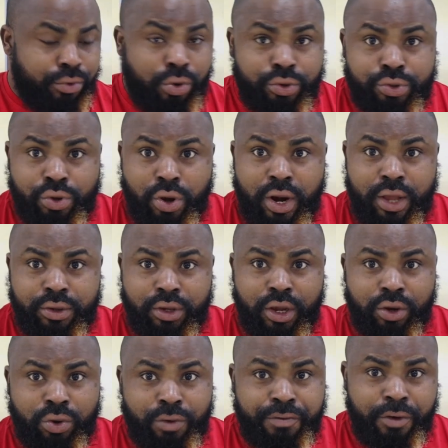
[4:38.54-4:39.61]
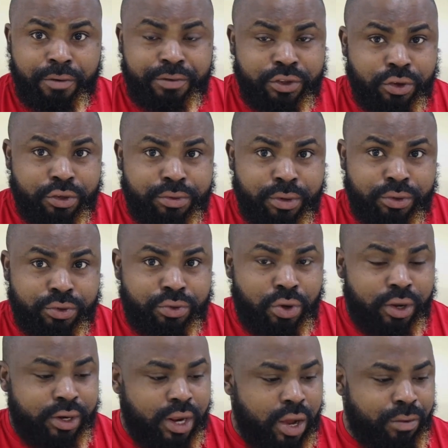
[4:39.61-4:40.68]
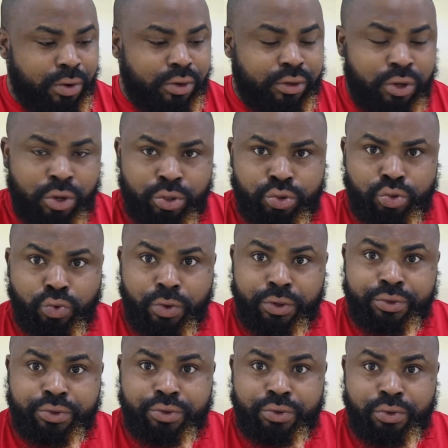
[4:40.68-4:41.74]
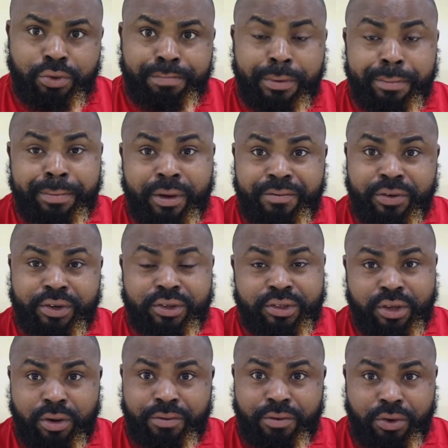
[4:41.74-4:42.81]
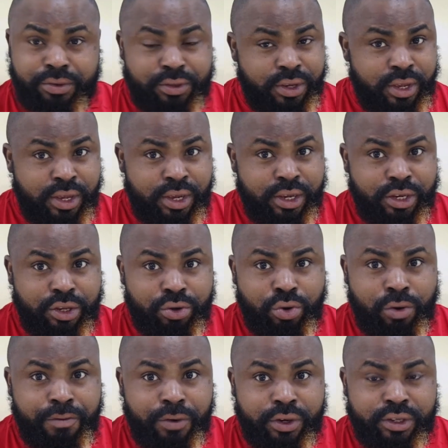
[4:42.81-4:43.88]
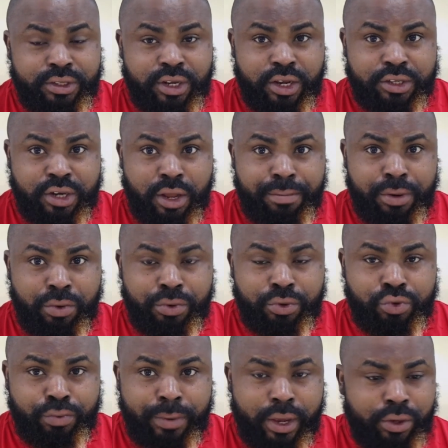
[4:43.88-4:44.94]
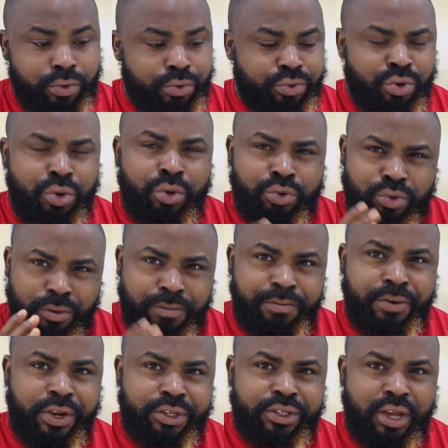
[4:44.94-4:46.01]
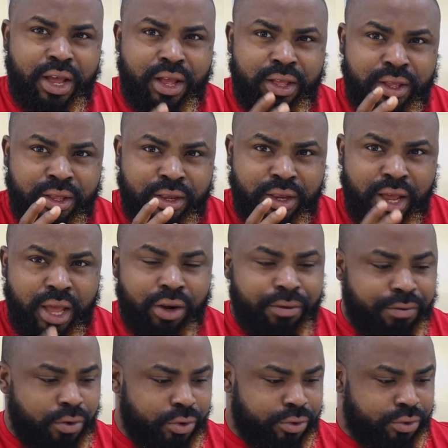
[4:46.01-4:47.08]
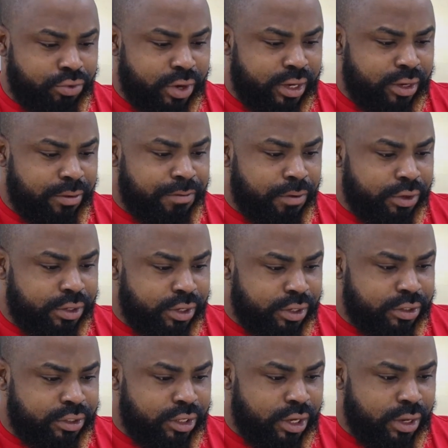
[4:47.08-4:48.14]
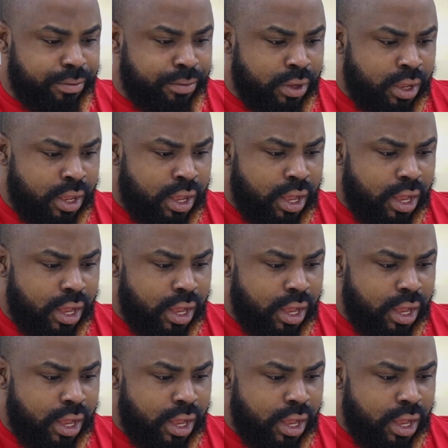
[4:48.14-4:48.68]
goal scorer, you can go for Victor Osimhen to score in that one. 2 weeks to prepare for this game. Of course, he didn't go for the international break with the Super Eagles, so fresher and of course ready for this game.